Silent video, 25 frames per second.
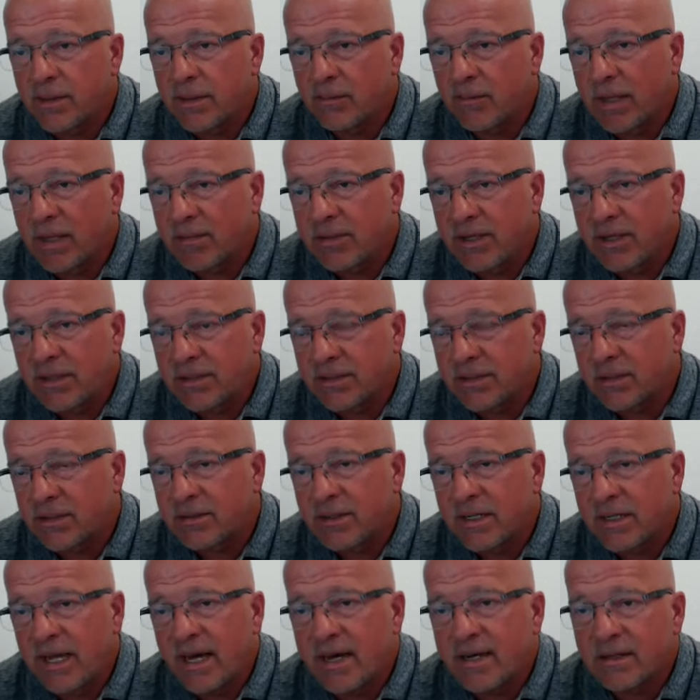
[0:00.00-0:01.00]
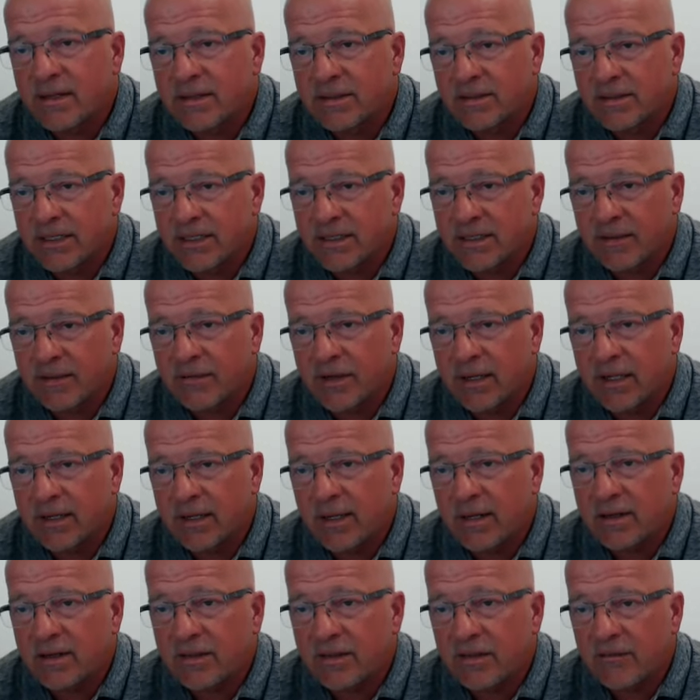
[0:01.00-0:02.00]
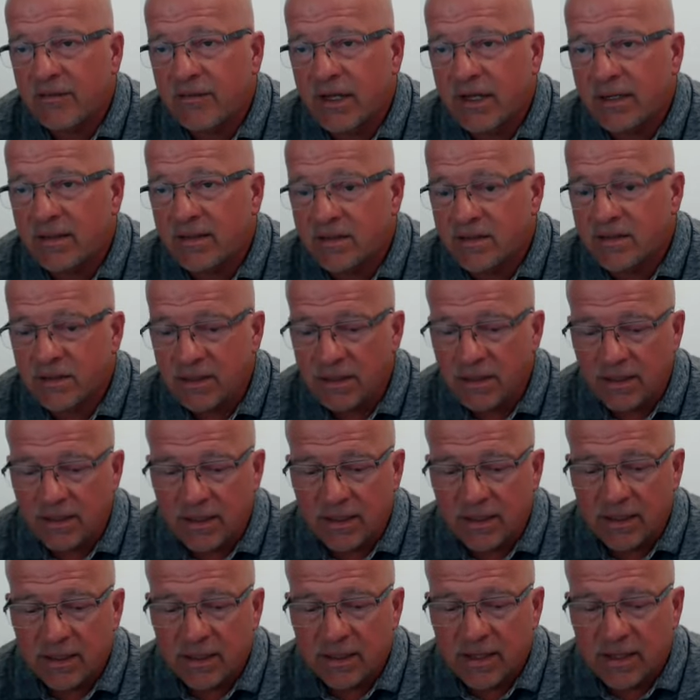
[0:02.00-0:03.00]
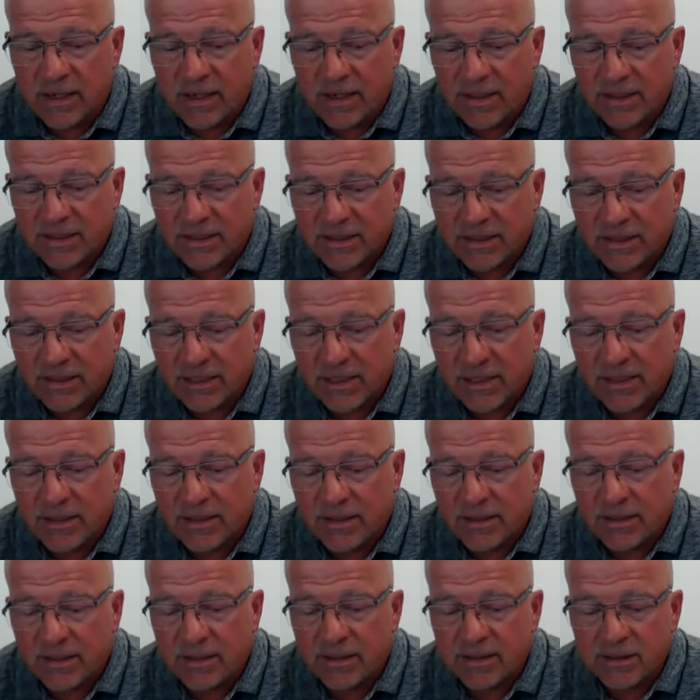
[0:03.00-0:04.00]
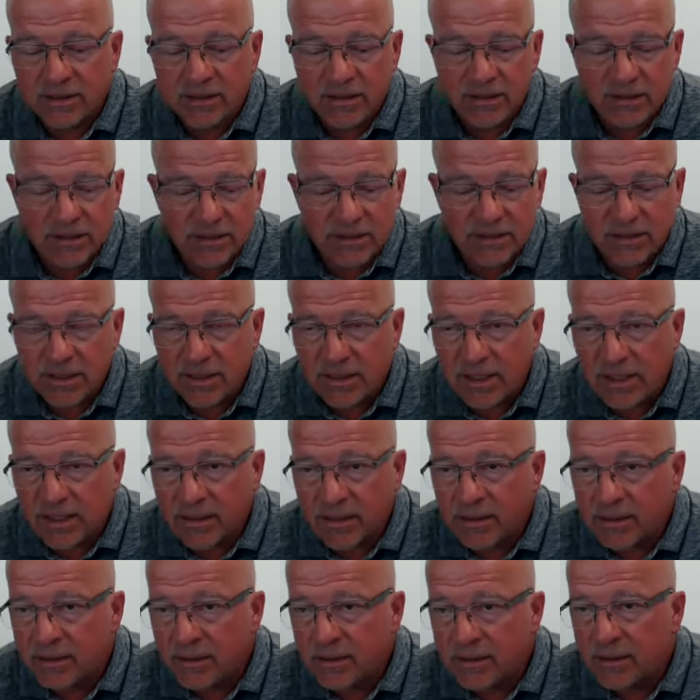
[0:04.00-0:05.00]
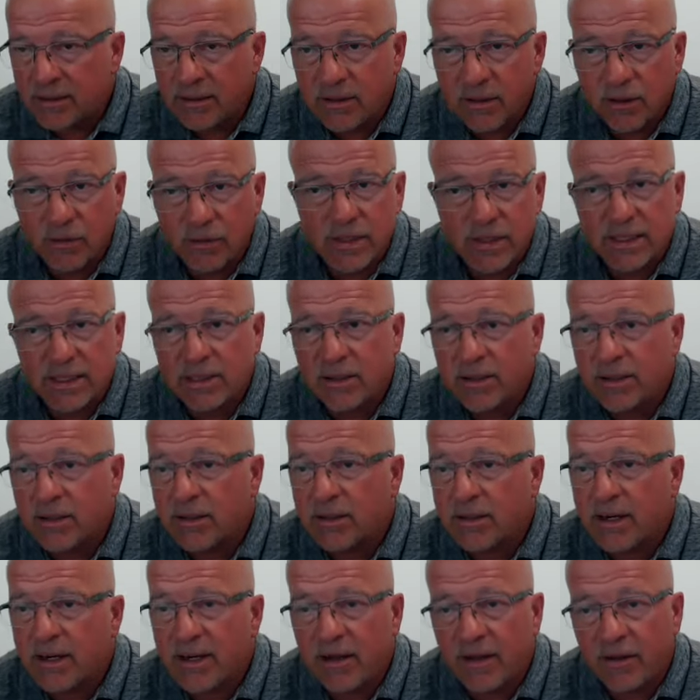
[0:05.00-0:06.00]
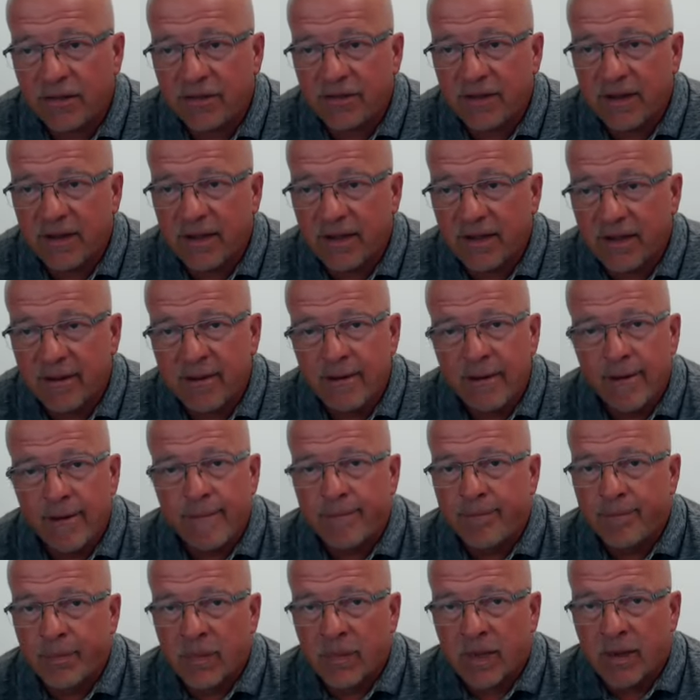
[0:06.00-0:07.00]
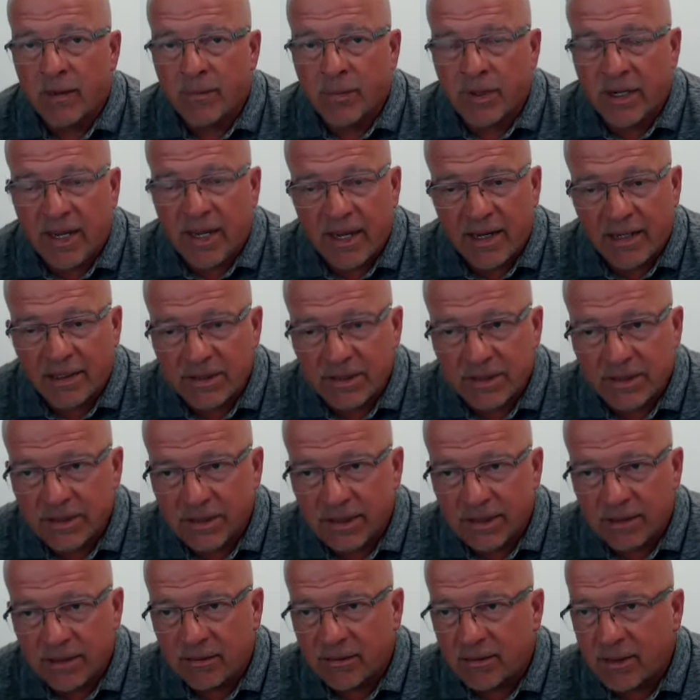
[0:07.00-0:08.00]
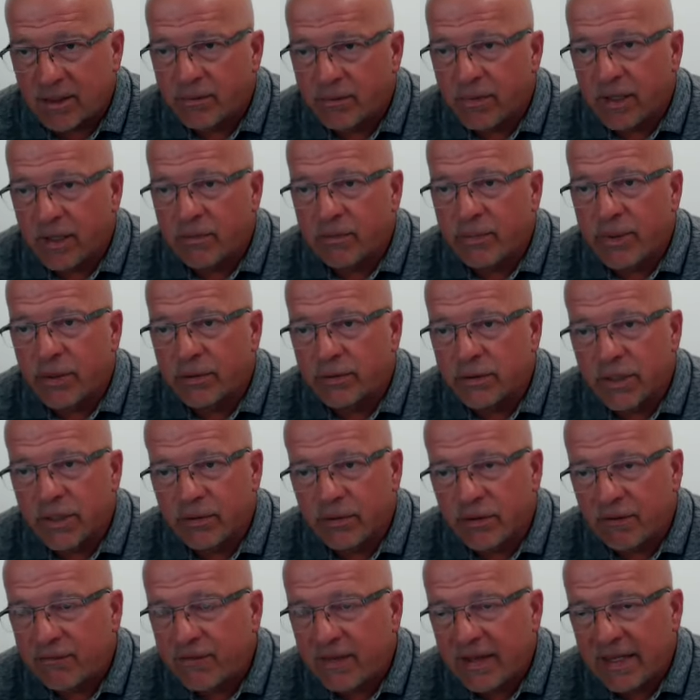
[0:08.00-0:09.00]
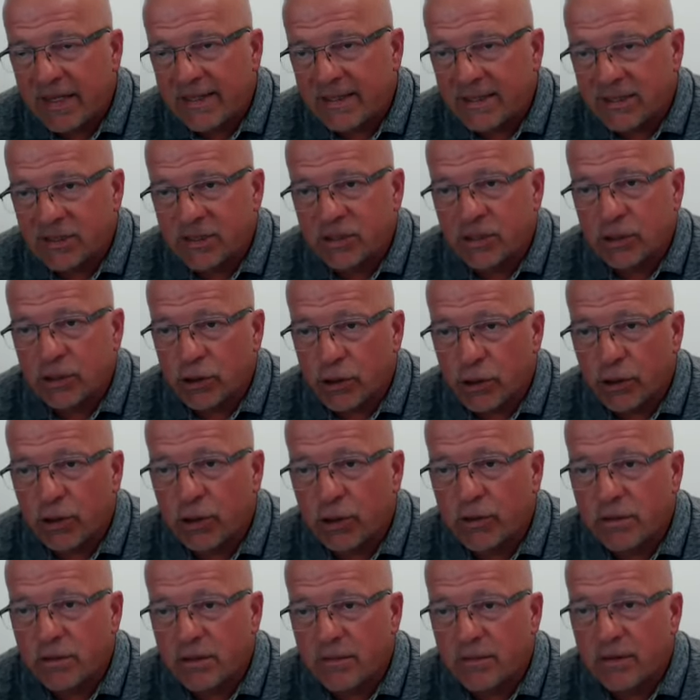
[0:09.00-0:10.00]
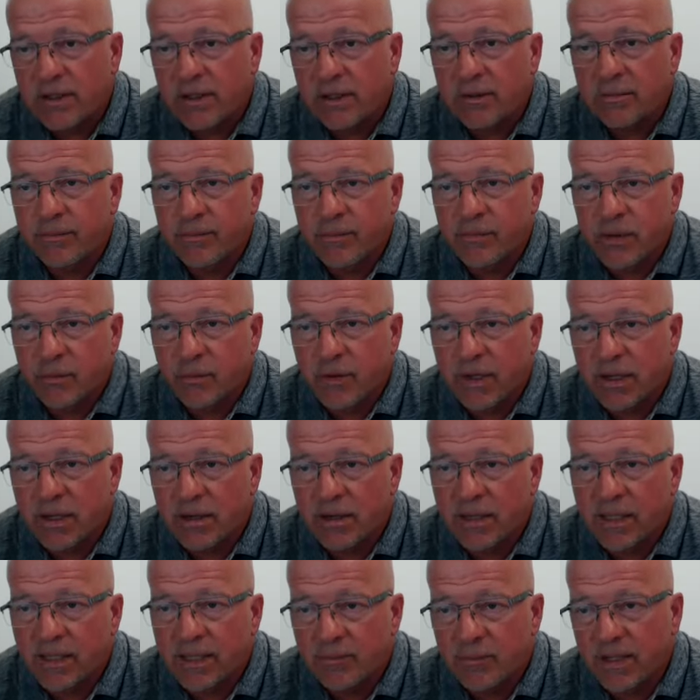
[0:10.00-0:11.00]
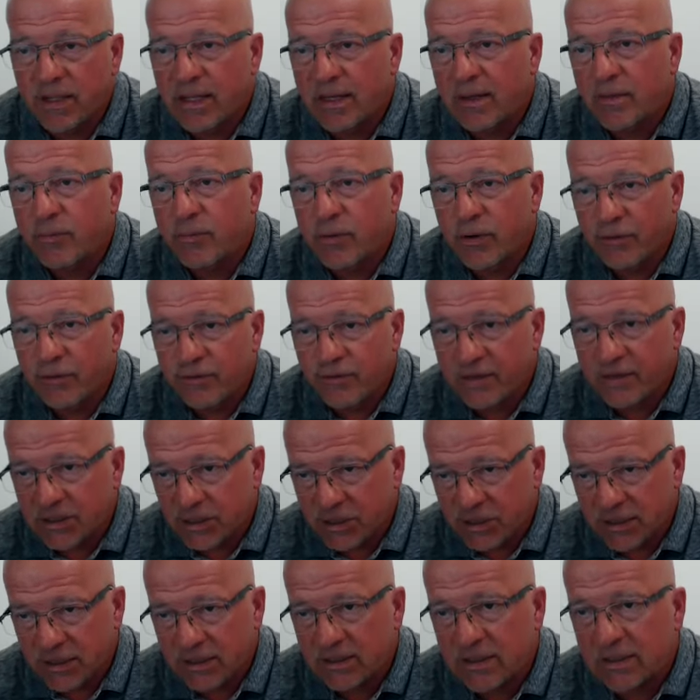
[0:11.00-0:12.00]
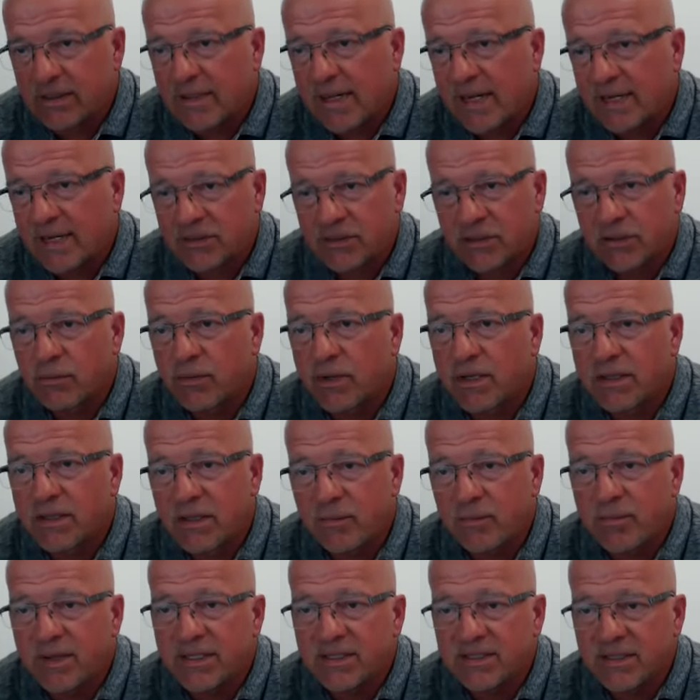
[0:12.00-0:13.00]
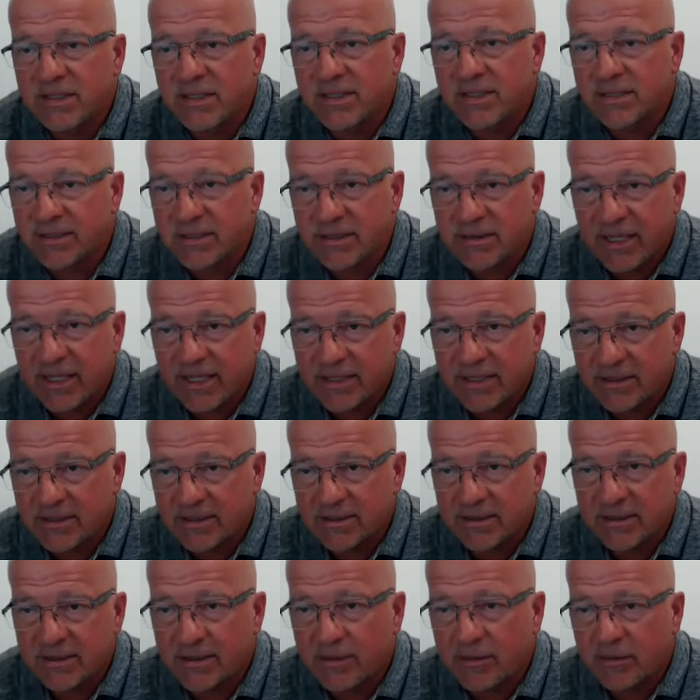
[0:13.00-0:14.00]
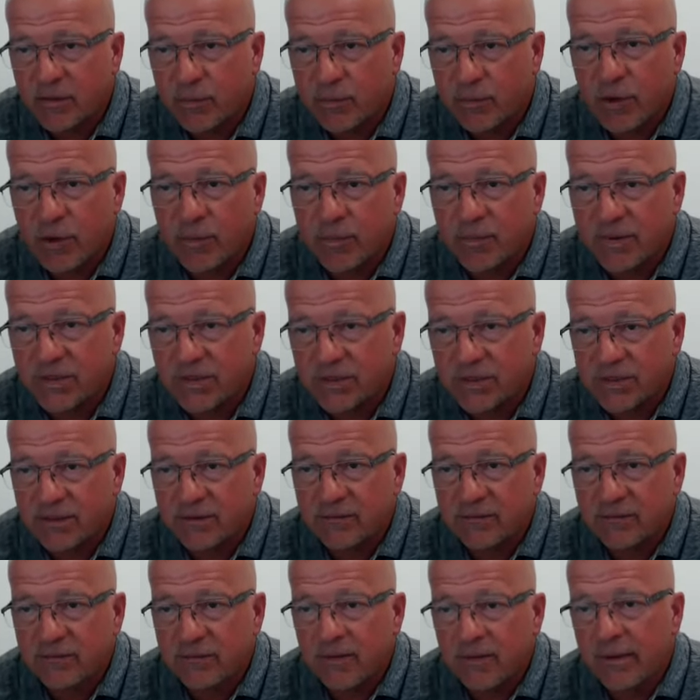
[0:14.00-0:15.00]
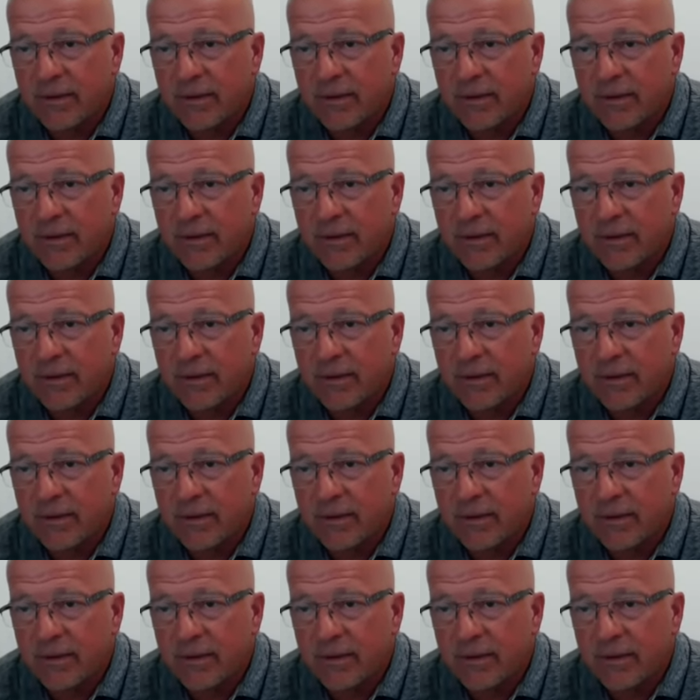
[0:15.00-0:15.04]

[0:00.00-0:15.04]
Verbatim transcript: you know, maybe he's already had a significant health event. Uh, the son is the young go getter, healthy, but has, you know, a, a, boatload of things to learn to, to where he could become proficient and actually run the business. So that's, you know, the purpose of,